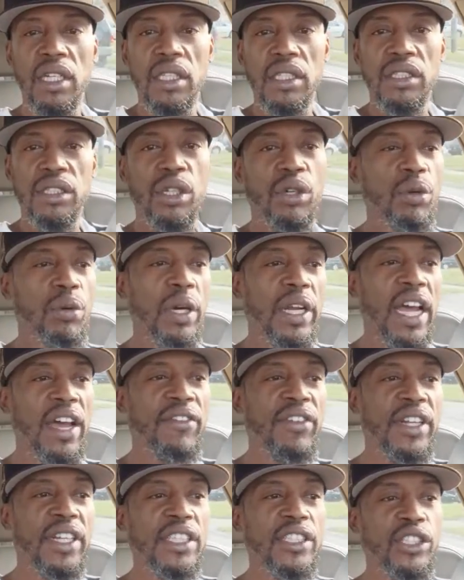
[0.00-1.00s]
So
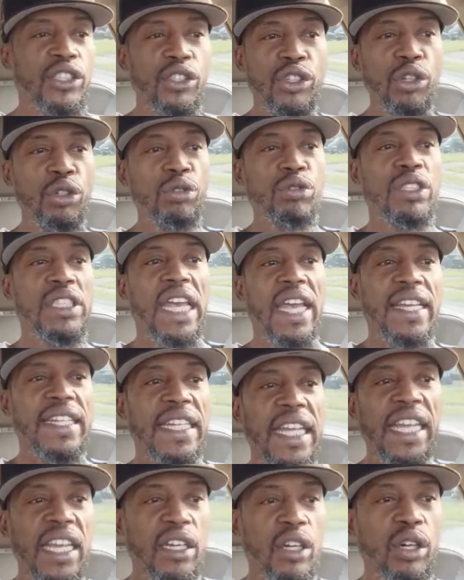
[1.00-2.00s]
whatever this new
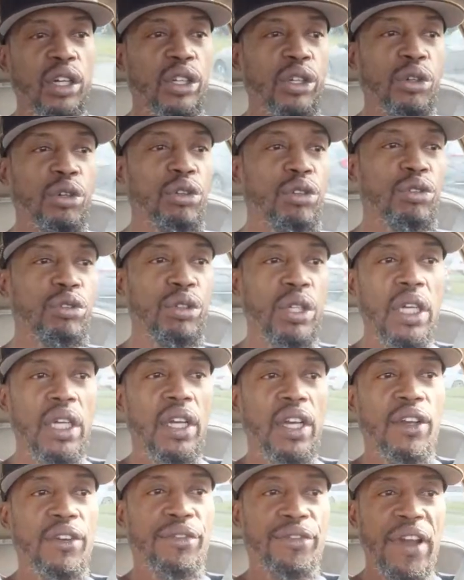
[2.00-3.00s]
technique or new
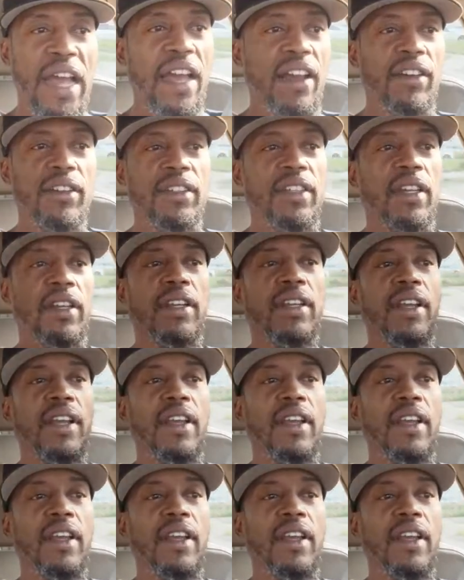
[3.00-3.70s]
found